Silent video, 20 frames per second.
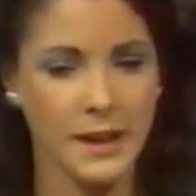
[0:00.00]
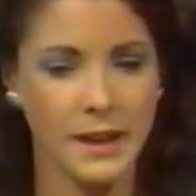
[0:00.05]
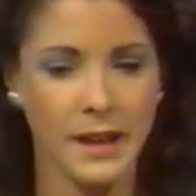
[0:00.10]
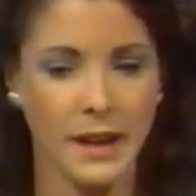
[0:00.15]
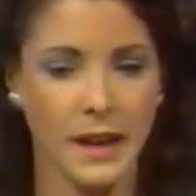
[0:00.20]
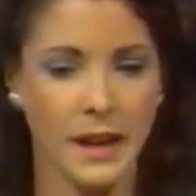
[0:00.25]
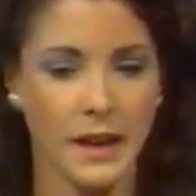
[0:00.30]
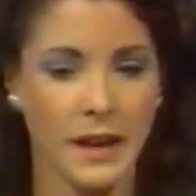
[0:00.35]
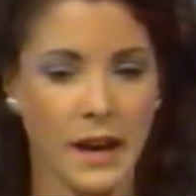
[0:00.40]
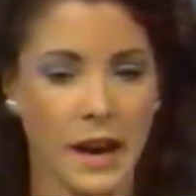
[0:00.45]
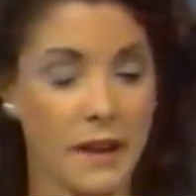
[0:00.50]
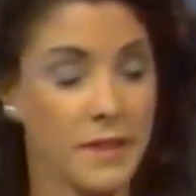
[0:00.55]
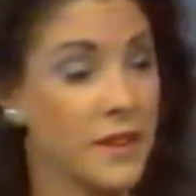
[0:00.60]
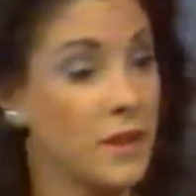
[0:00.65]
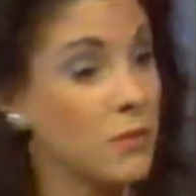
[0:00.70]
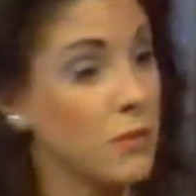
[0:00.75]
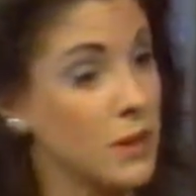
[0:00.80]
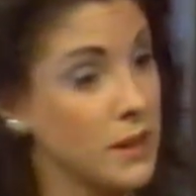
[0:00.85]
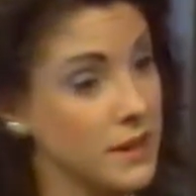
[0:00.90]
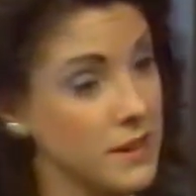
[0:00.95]
Are they
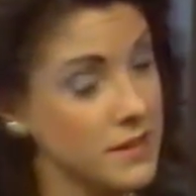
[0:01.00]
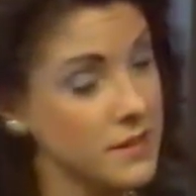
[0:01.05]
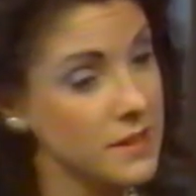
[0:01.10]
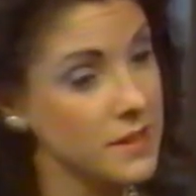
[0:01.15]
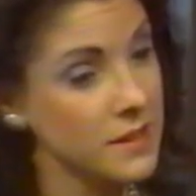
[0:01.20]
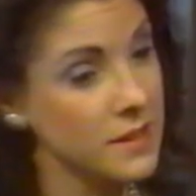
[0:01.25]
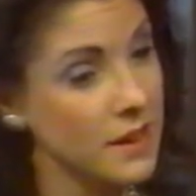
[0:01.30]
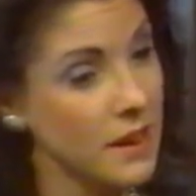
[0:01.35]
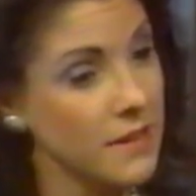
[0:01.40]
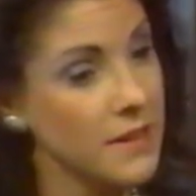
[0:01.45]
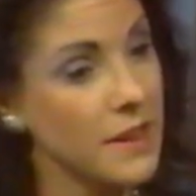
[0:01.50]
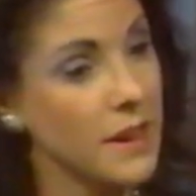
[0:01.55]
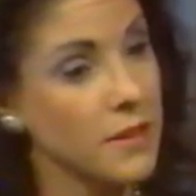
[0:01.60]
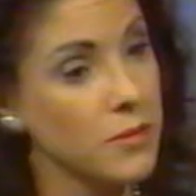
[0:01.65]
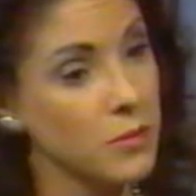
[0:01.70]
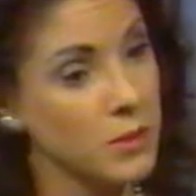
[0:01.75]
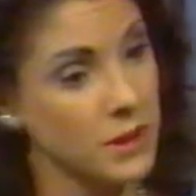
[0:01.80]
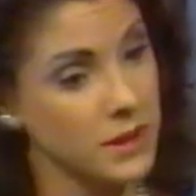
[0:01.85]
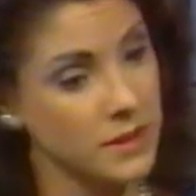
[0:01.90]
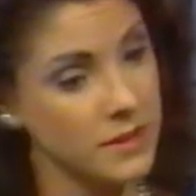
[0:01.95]
realistic? Are they
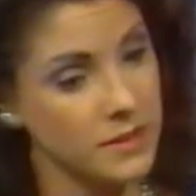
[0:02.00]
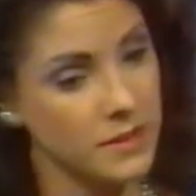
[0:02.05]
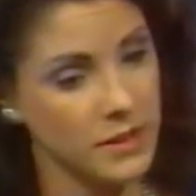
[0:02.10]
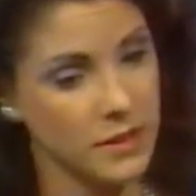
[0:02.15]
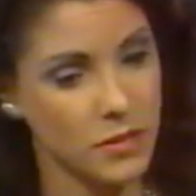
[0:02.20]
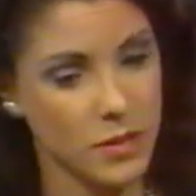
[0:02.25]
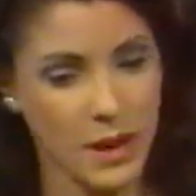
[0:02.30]
unrealistic?